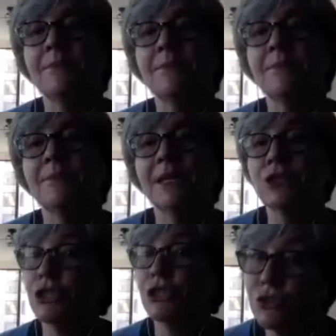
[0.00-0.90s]
Uh, my
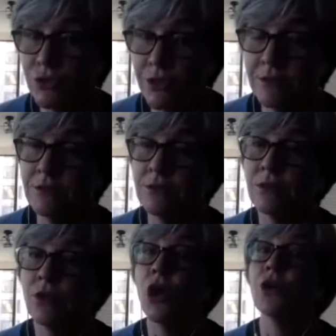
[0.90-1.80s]
children
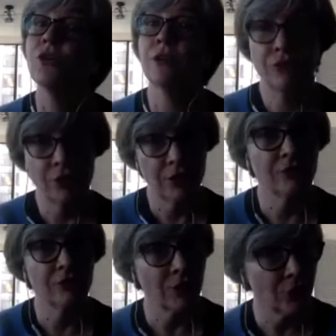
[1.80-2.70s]
are in a really
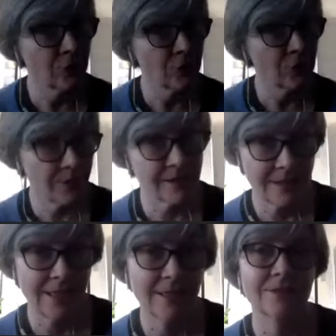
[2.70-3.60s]
very good place
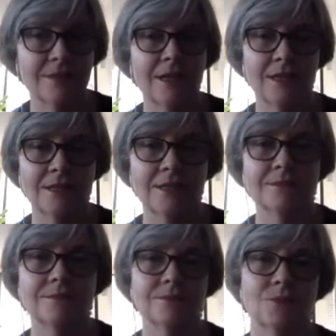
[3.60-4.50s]
now,
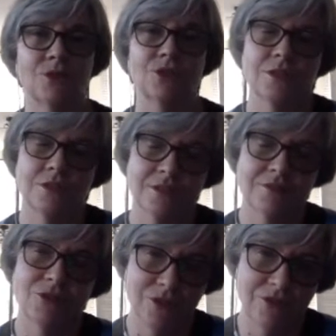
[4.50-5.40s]
um, which is
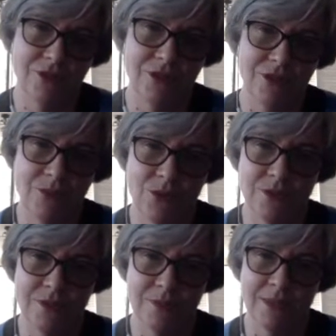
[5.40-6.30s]
of course very
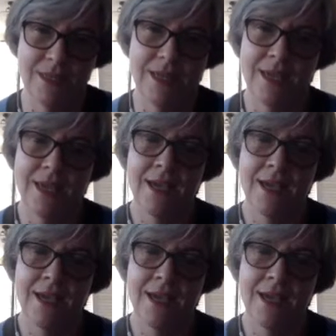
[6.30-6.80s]
important to me.